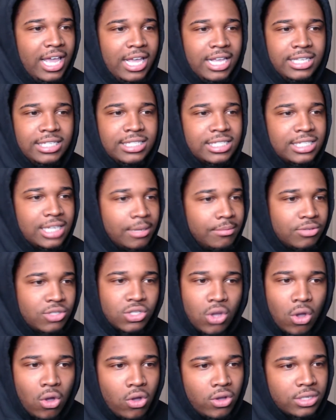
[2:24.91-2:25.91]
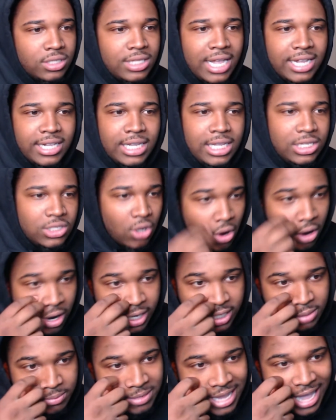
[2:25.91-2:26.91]
some songs that these
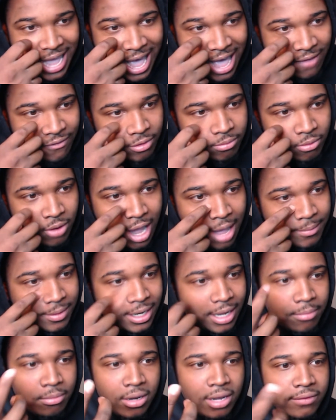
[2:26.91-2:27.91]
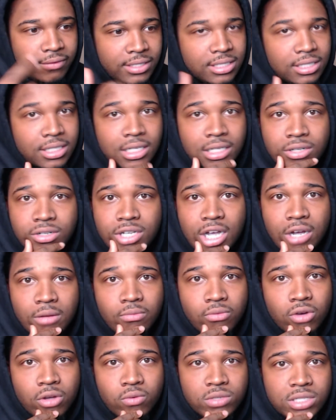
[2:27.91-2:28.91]
artists be having, bro, I be like, bro, if this nigga
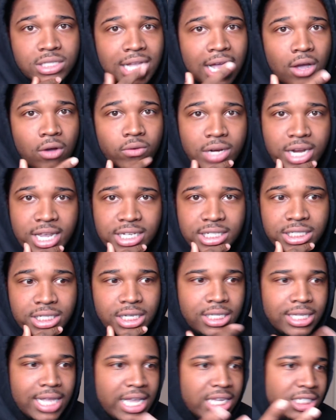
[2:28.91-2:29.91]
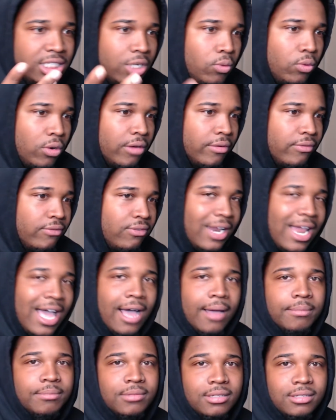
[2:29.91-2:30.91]
young boy was not on that shit, that shit would have
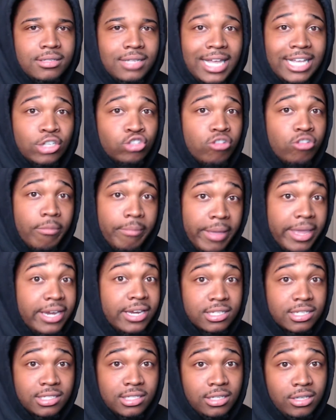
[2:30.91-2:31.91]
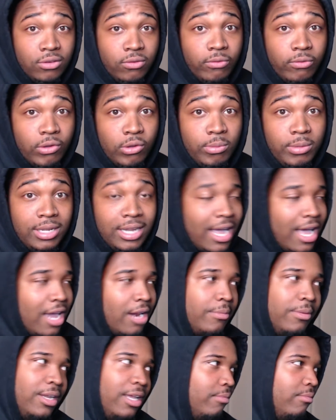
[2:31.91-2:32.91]
flopped like tremendously. You feel me? Like I'd
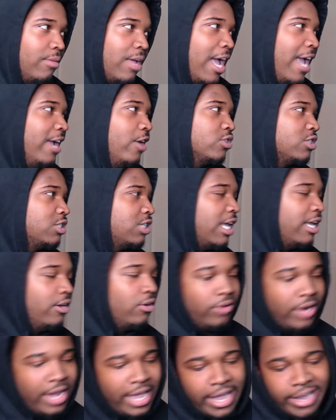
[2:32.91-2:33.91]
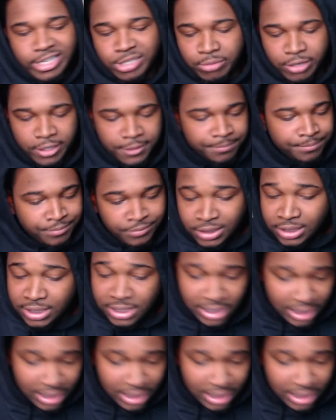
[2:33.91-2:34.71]
have been like, I ain't gonna say no names, but it's a